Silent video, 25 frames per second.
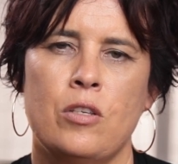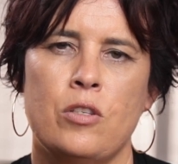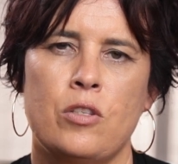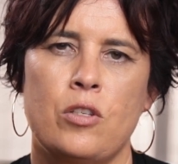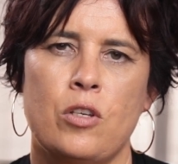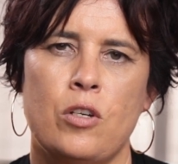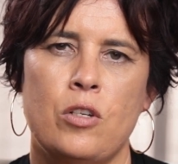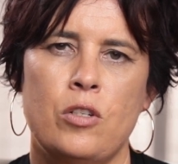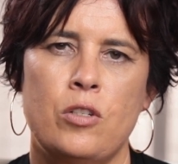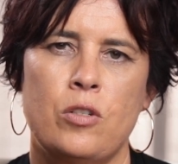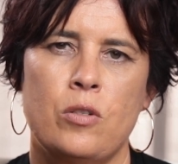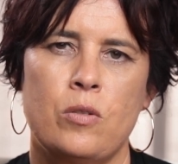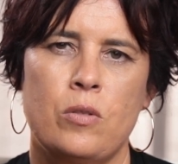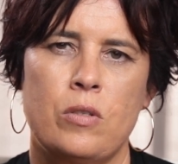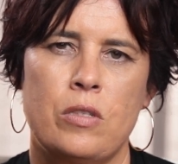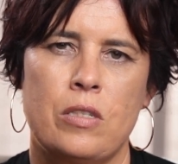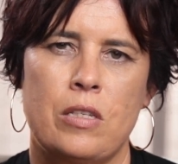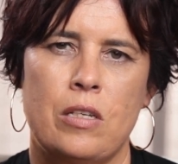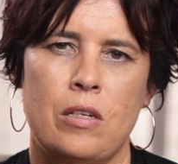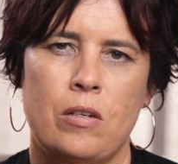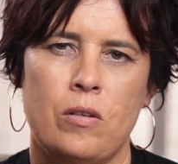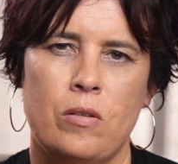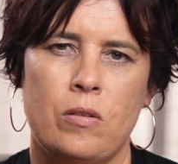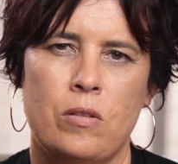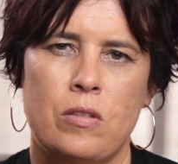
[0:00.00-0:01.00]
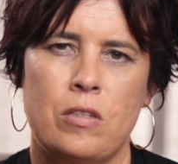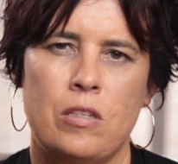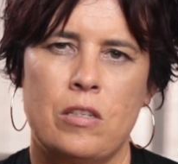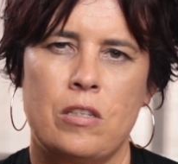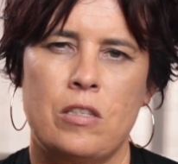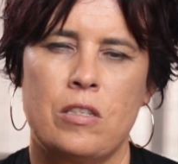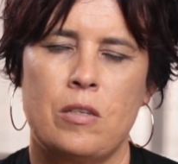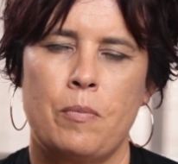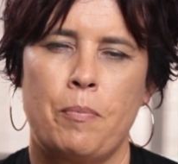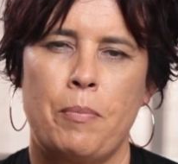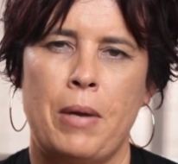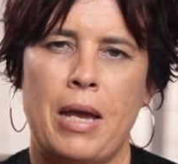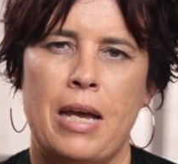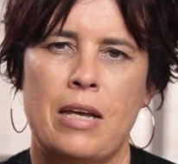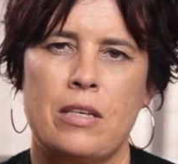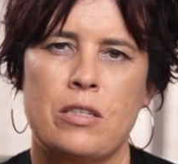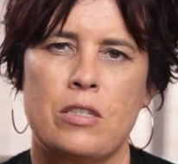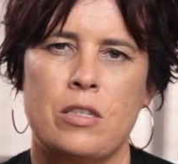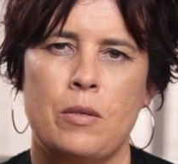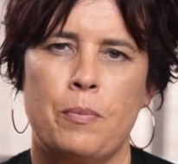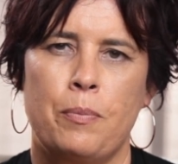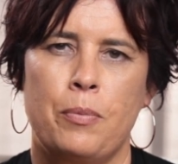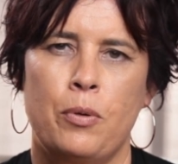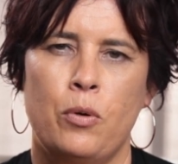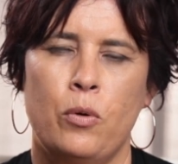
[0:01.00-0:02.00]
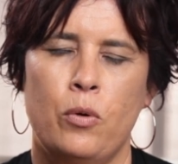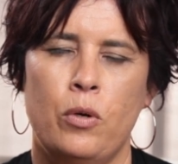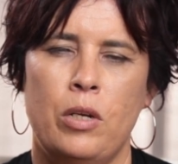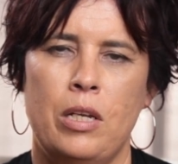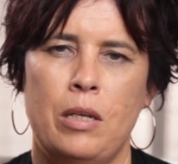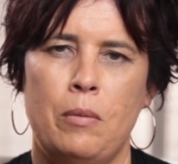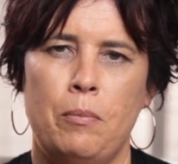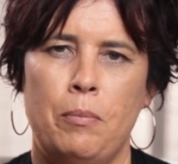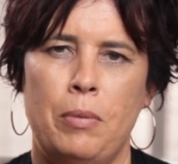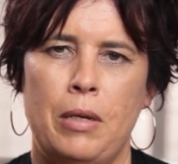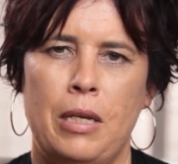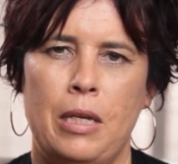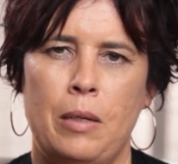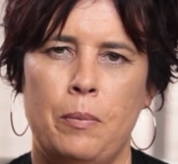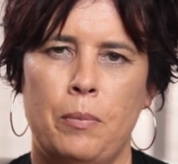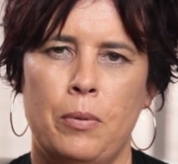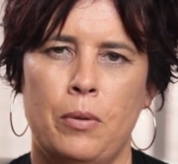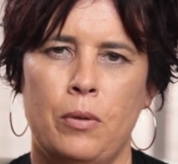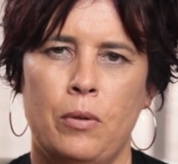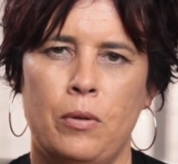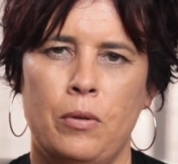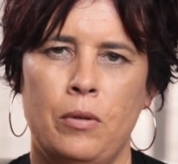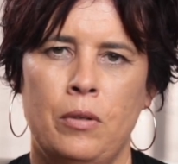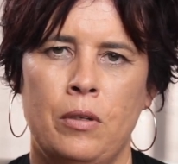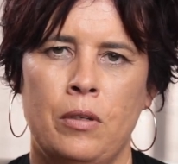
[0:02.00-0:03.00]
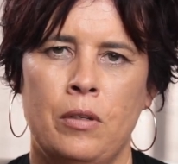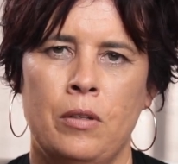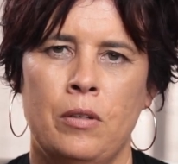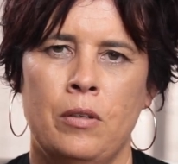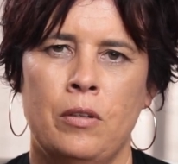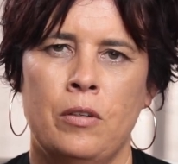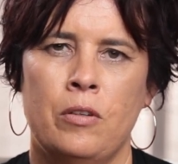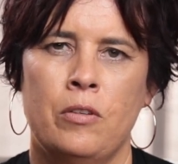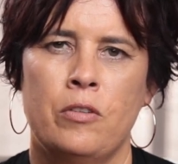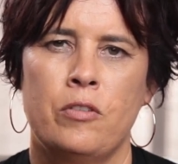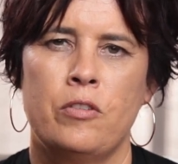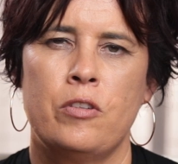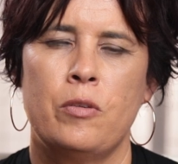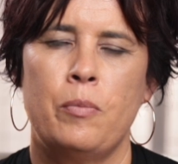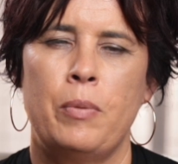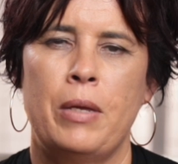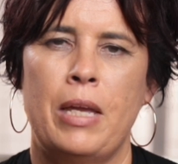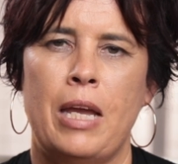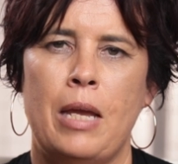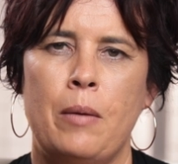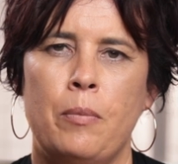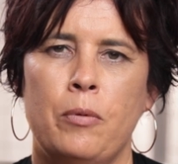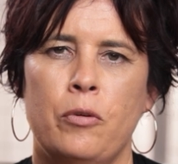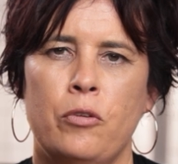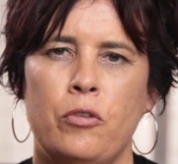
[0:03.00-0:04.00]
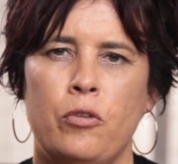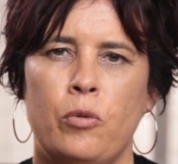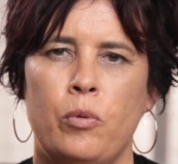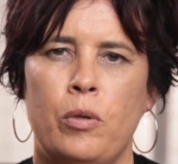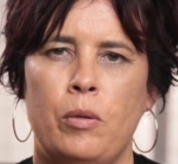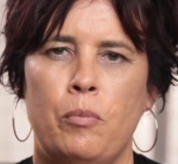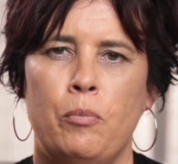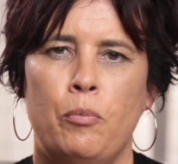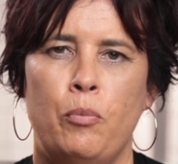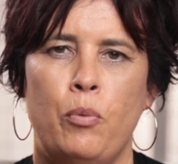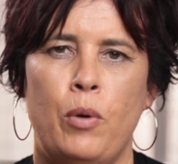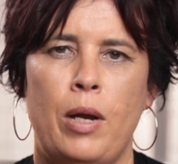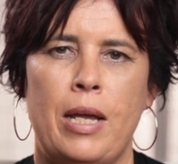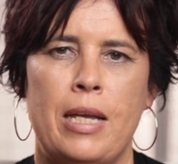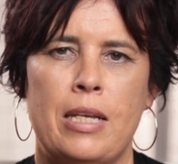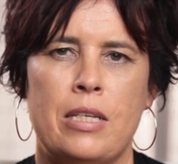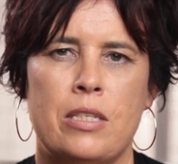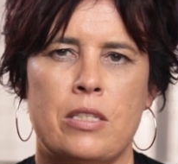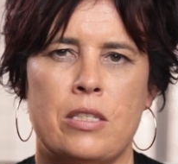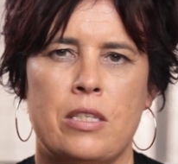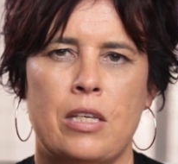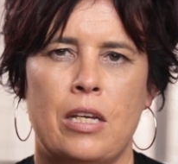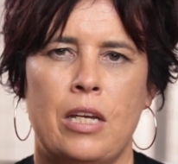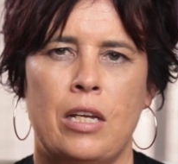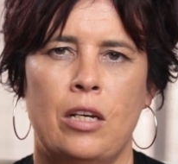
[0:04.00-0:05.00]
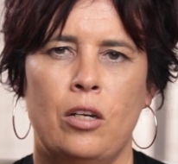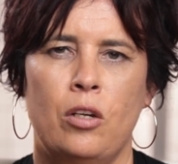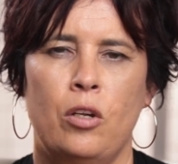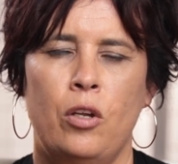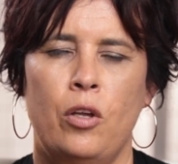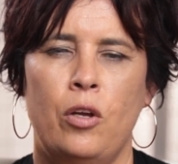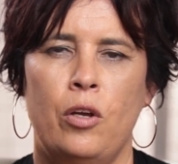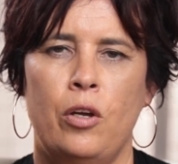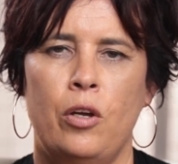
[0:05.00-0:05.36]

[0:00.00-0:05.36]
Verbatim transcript: Social skills is about supporting people to be able to embrace and